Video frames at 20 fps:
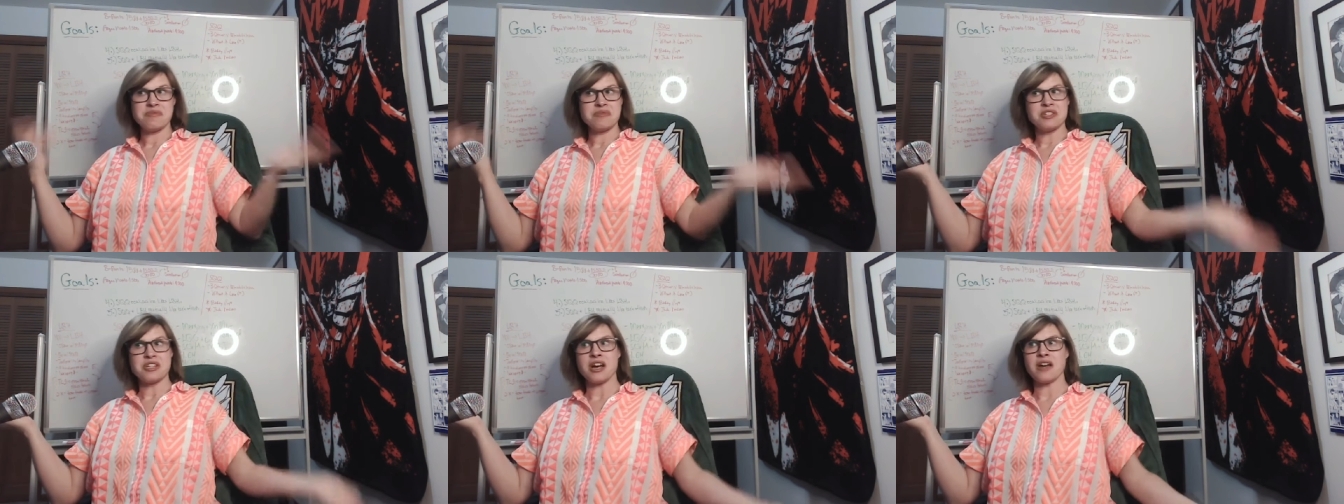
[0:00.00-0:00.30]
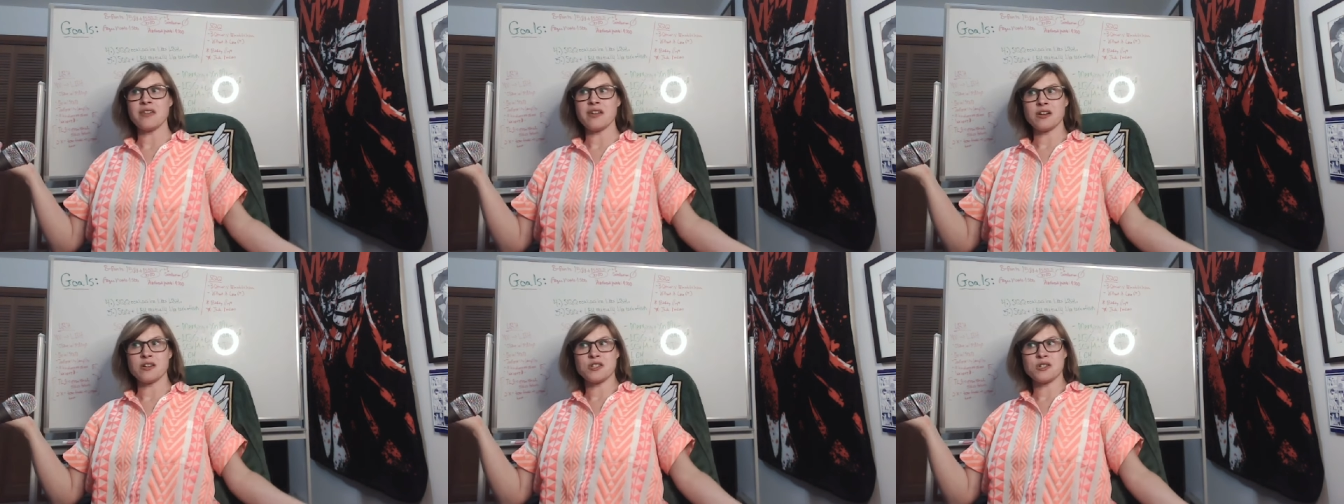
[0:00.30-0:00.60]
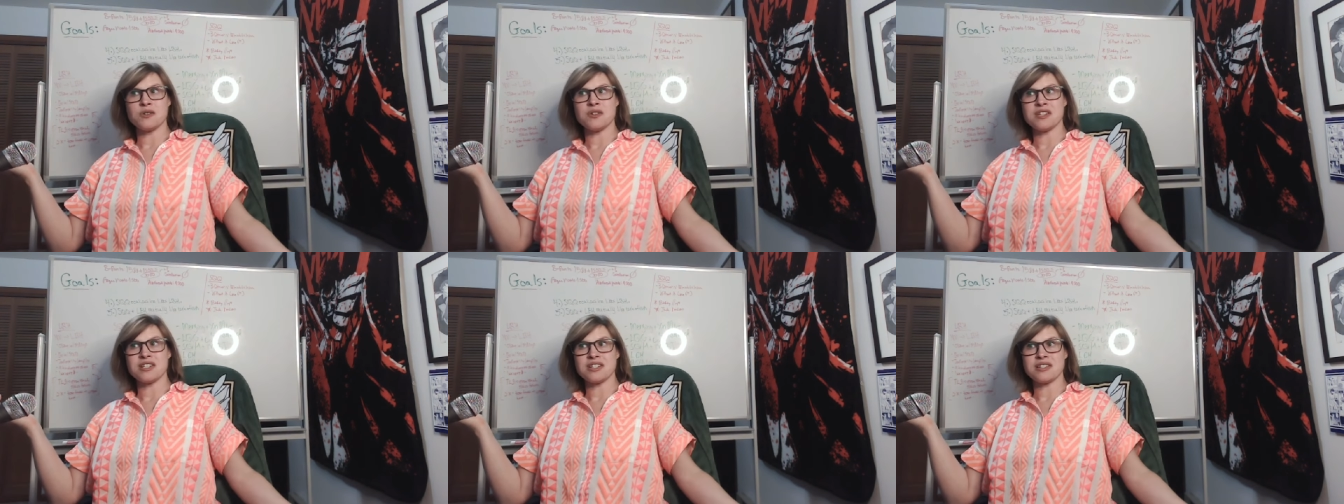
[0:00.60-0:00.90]
Tianlang
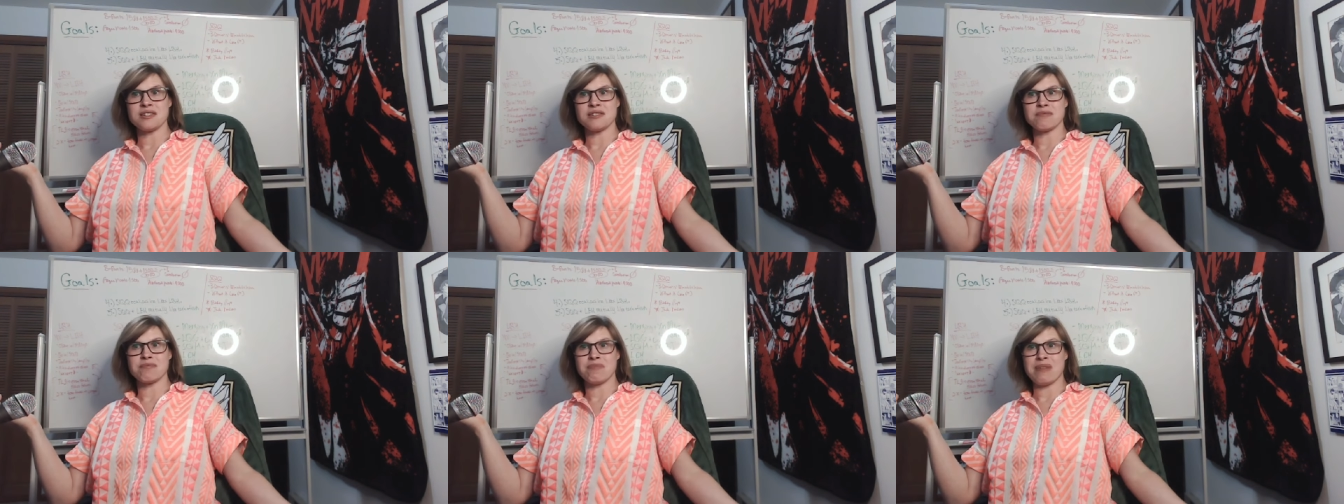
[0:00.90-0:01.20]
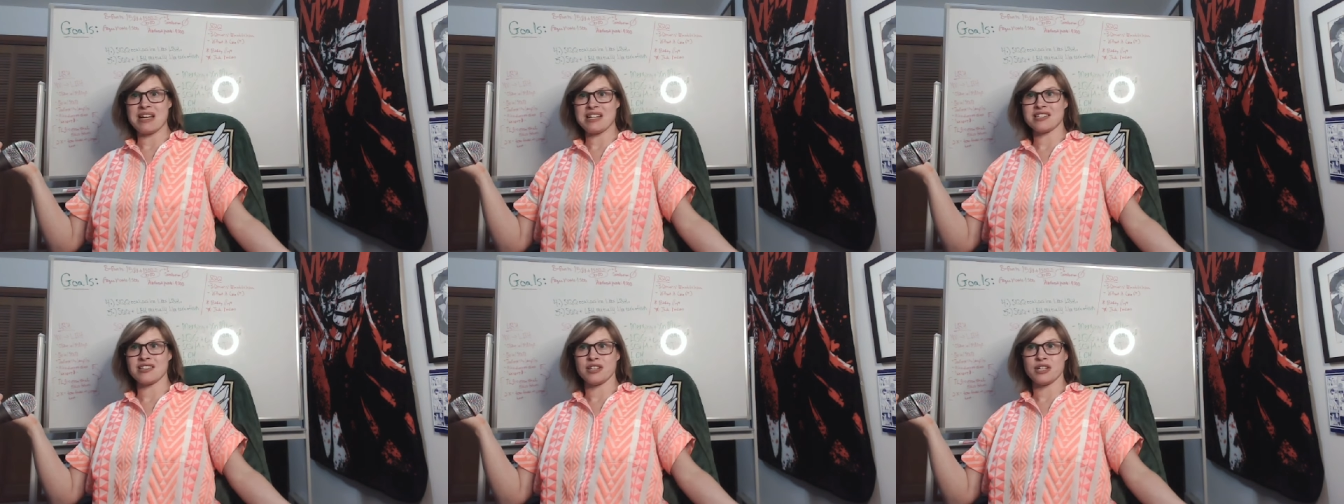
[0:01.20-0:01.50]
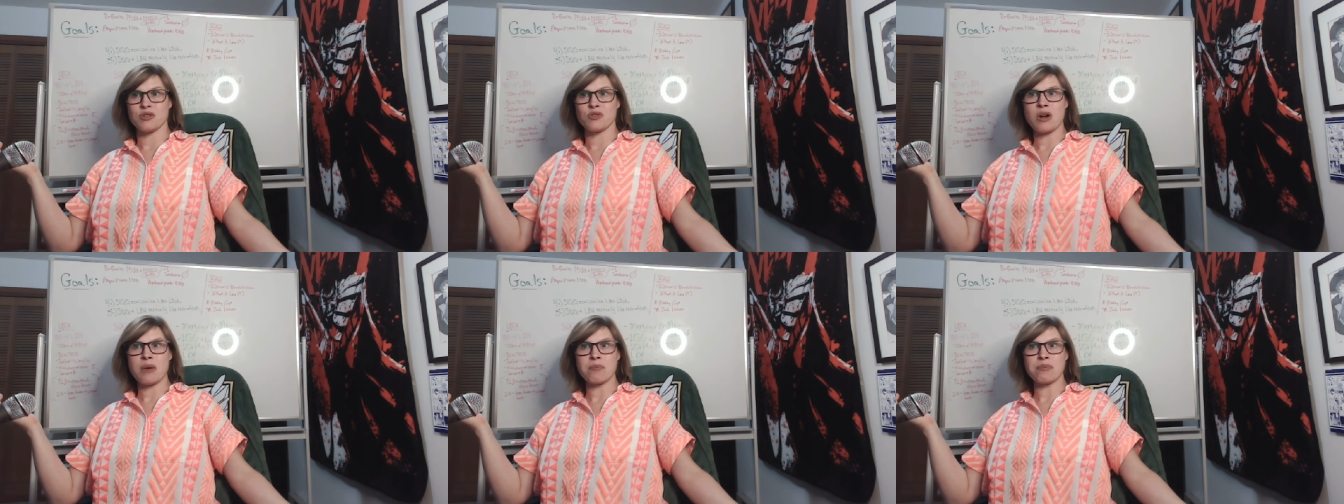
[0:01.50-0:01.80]
Jun is basically
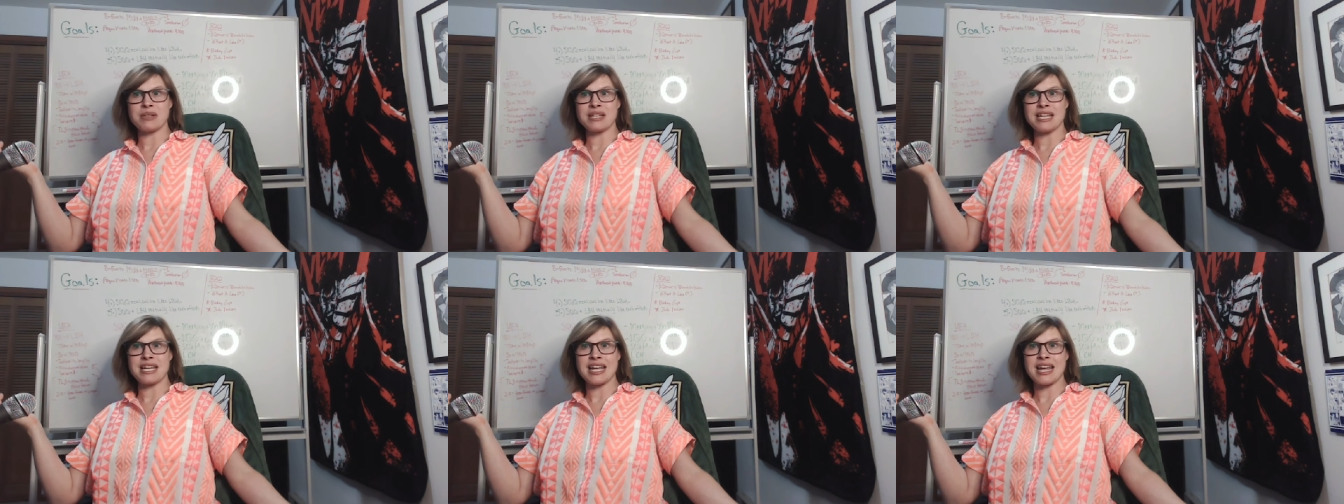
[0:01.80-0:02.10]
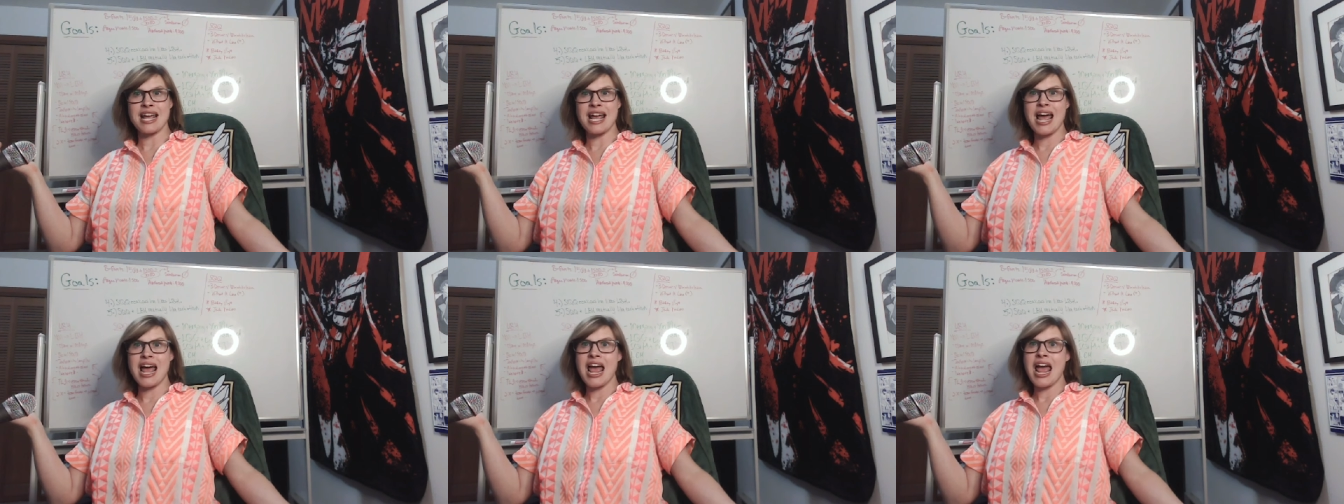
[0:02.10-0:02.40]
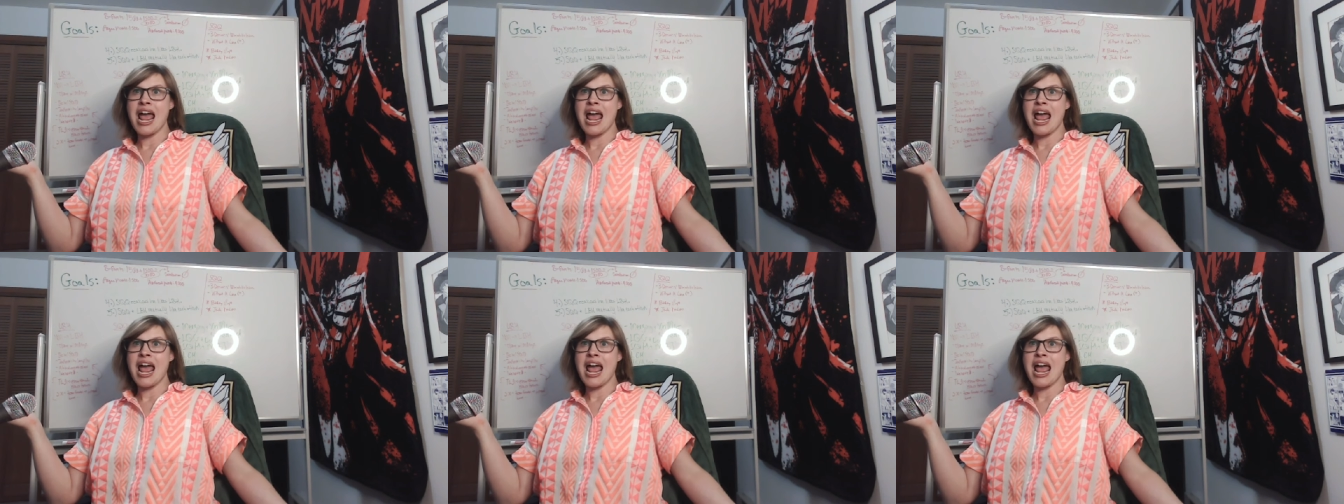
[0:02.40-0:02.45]
crumpling.